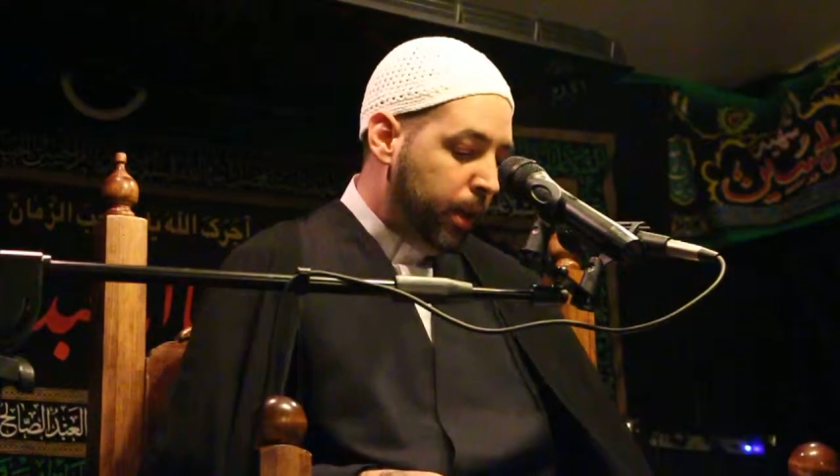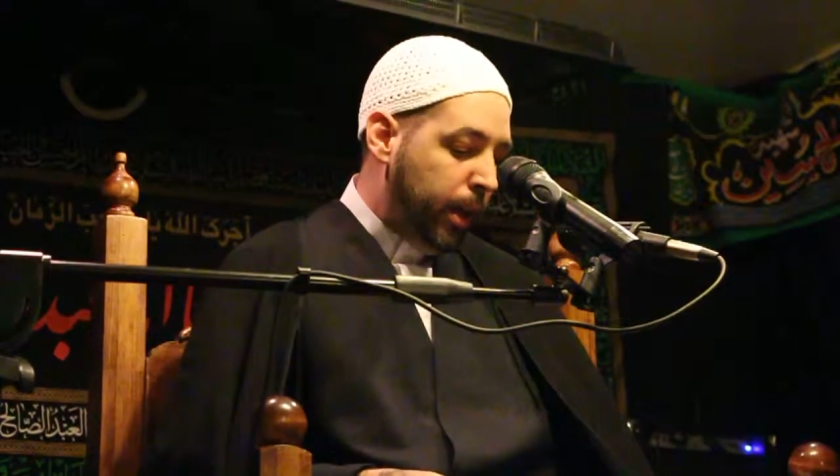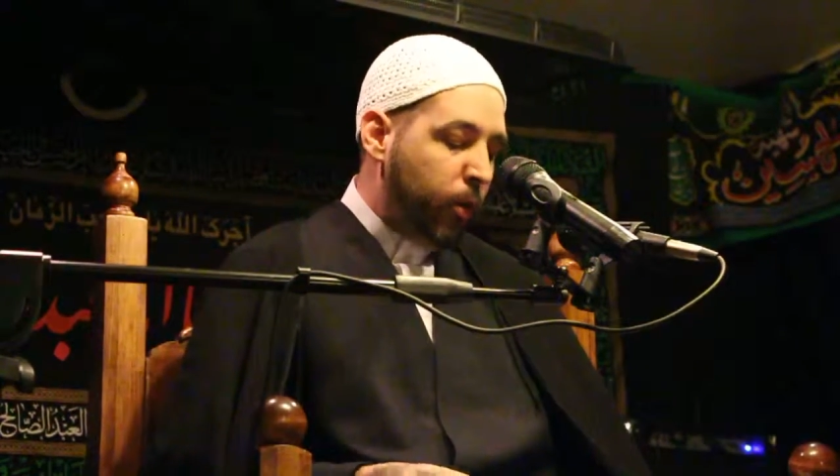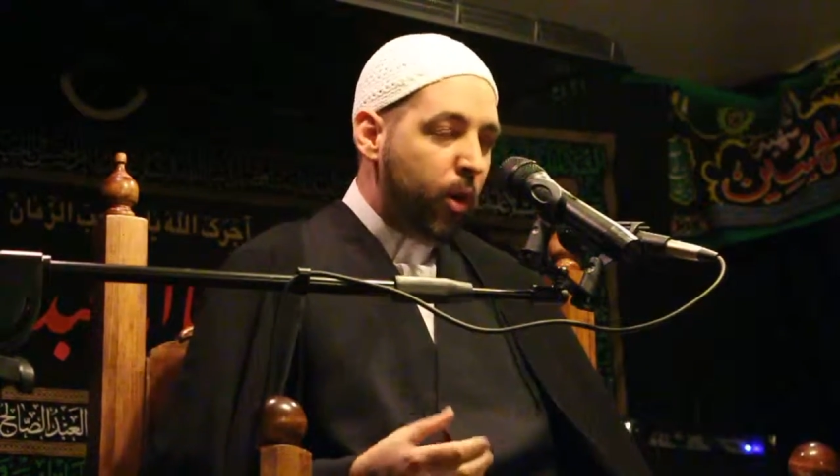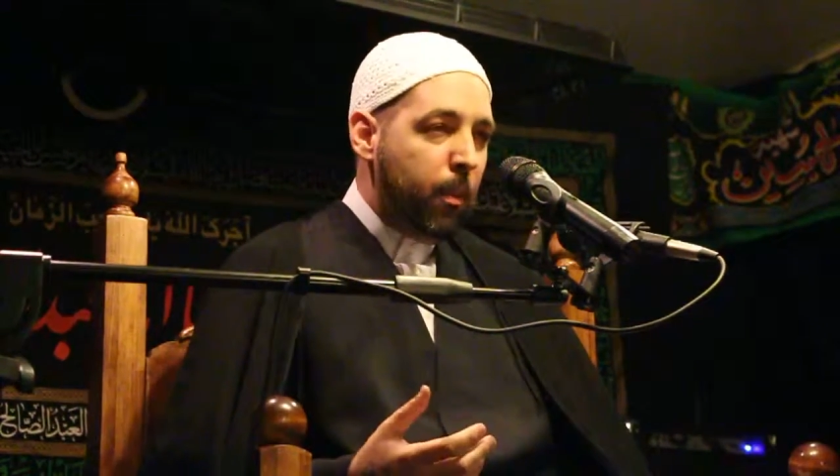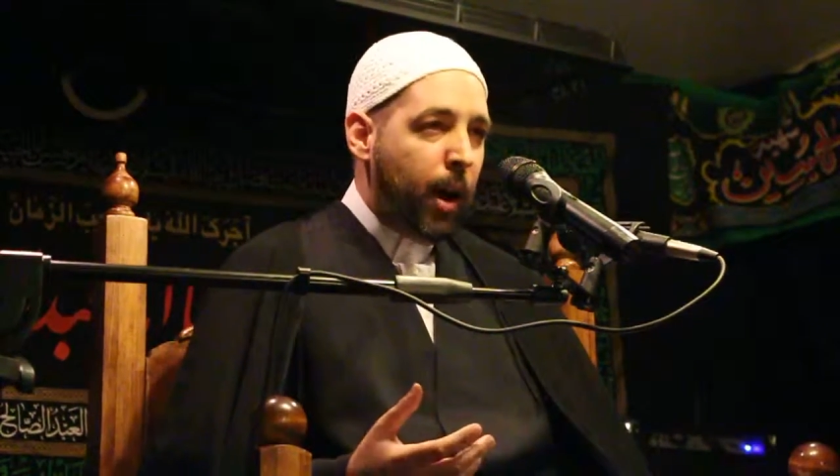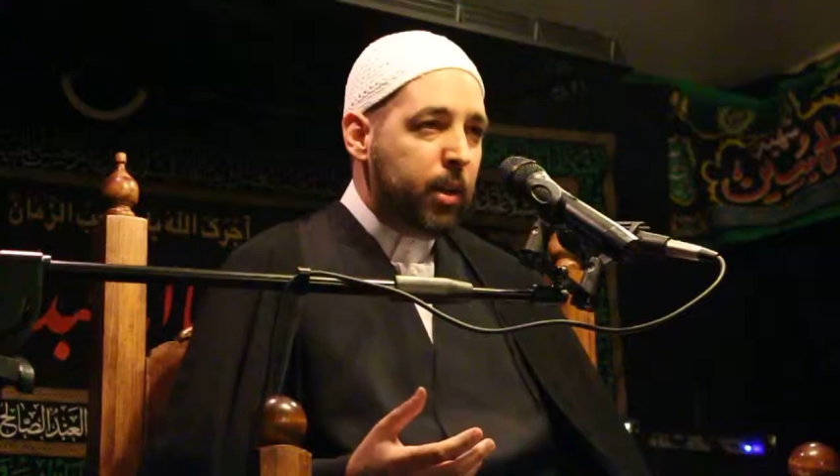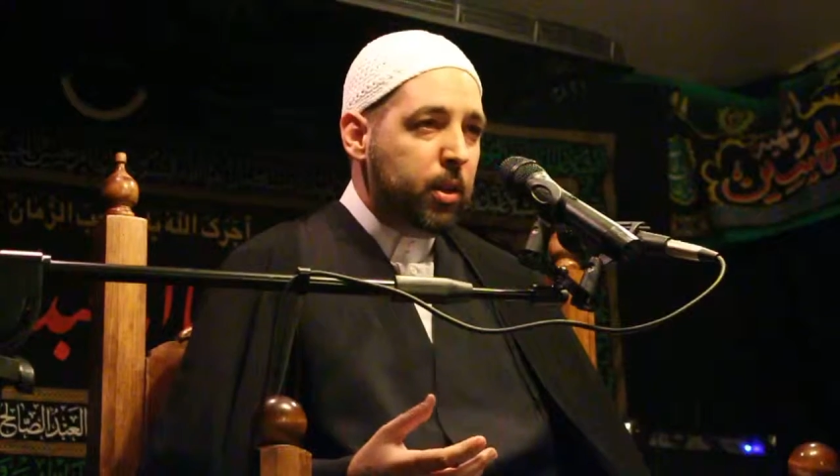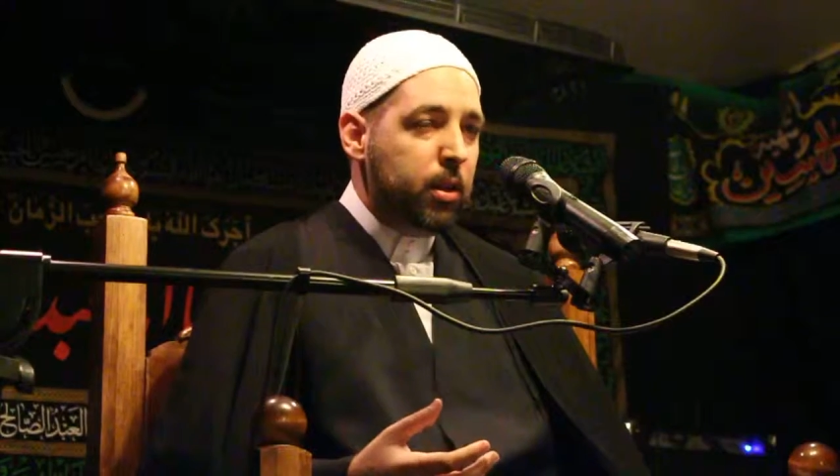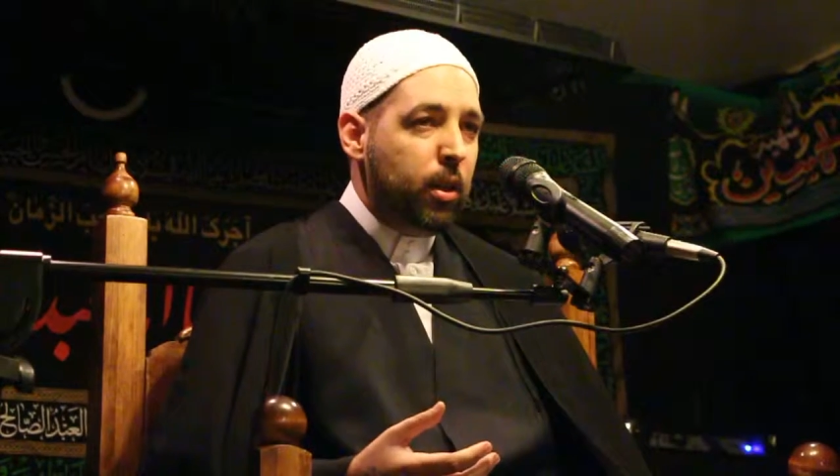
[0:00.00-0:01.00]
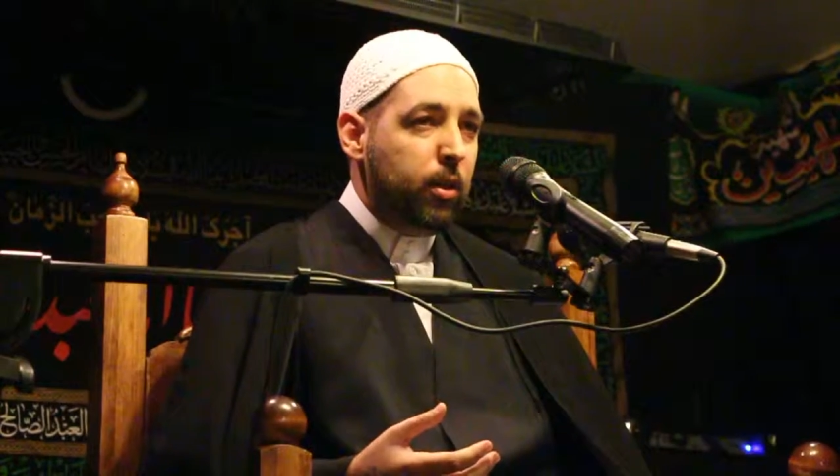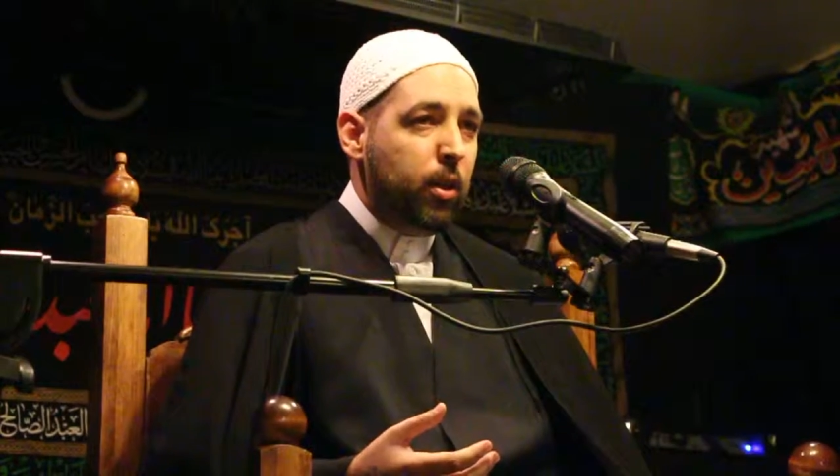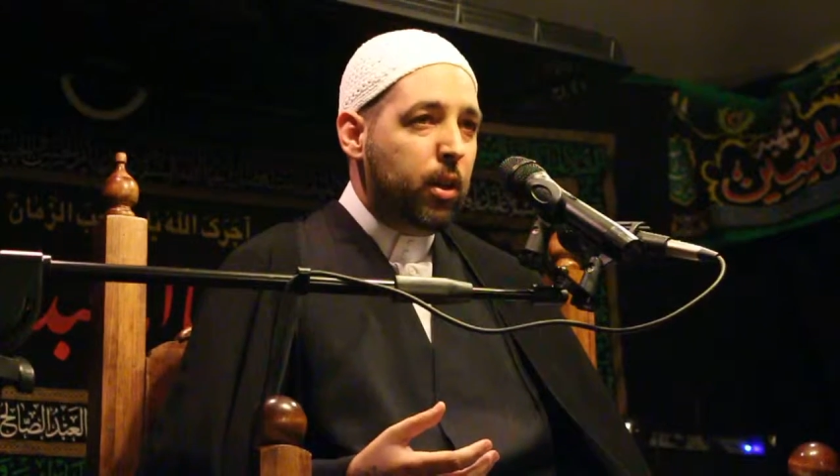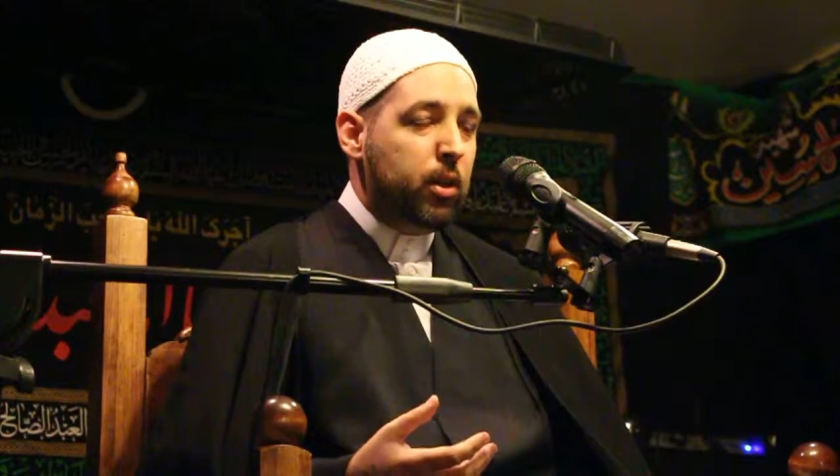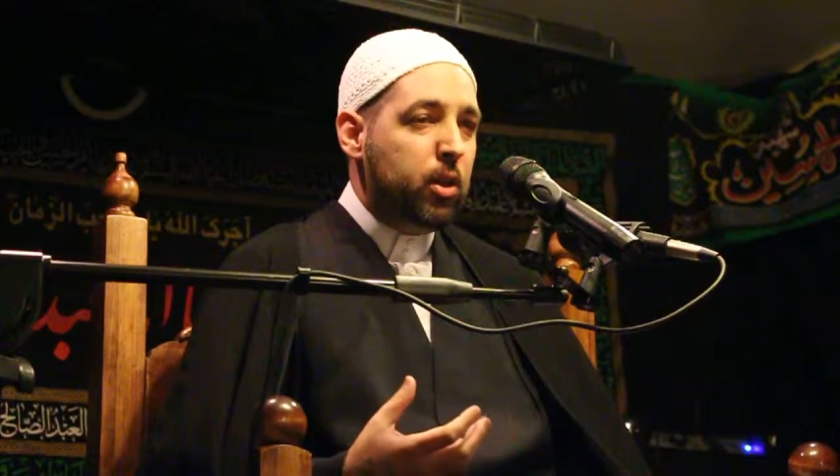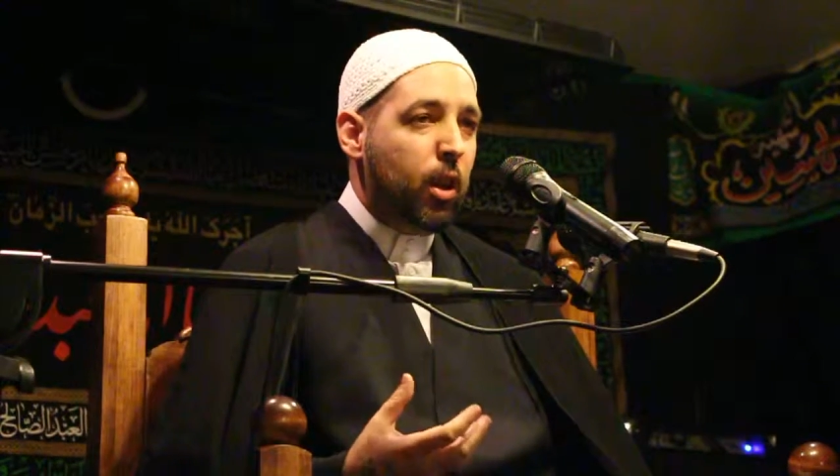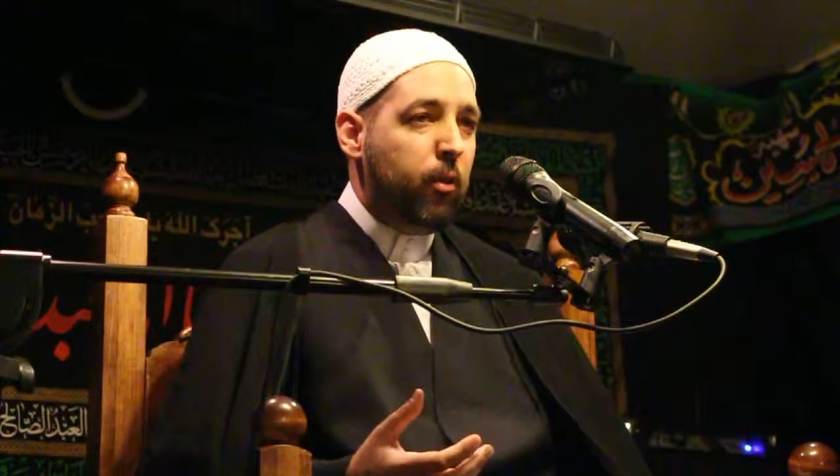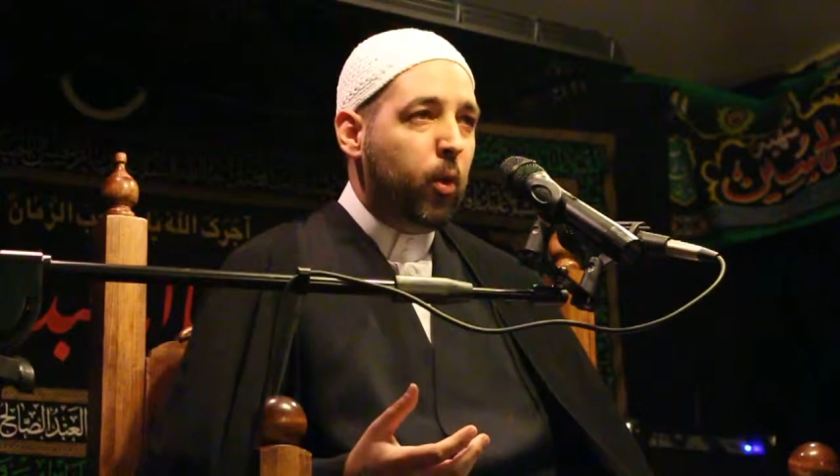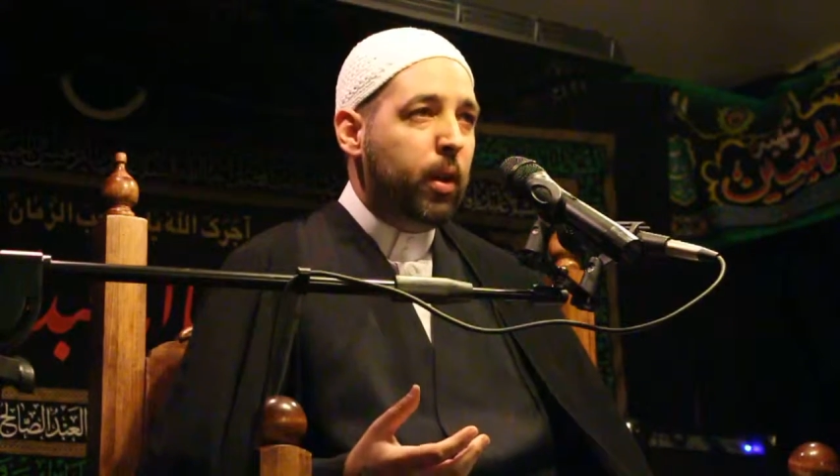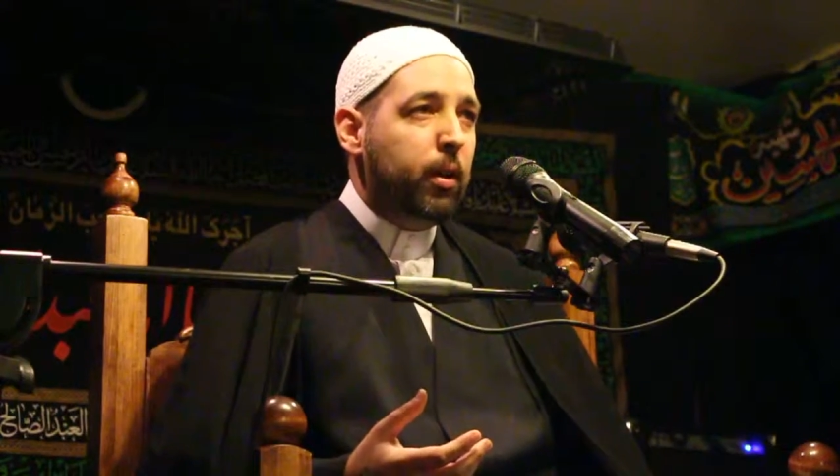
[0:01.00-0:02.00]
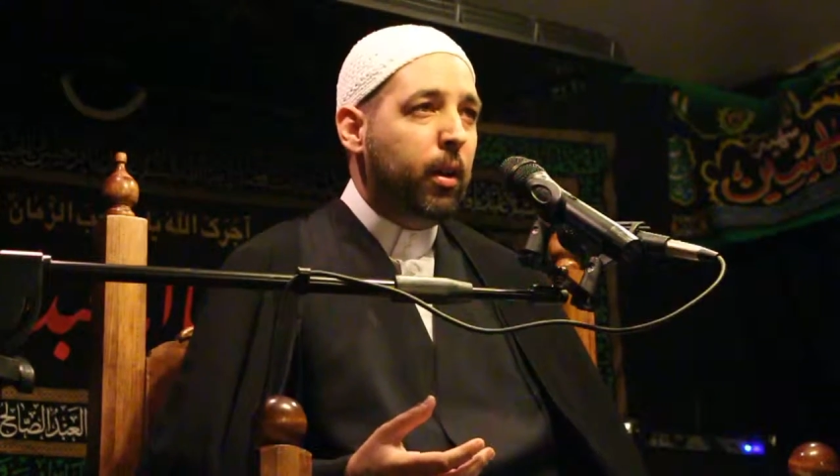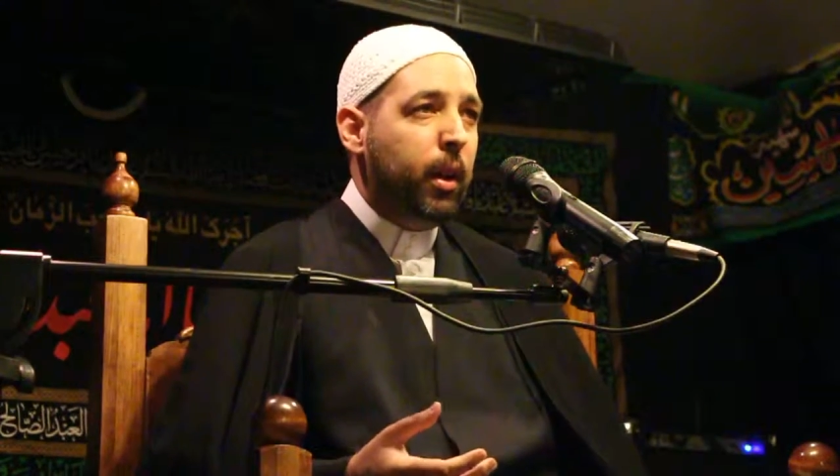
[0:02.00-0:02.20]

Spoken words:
it reminds us of the suffering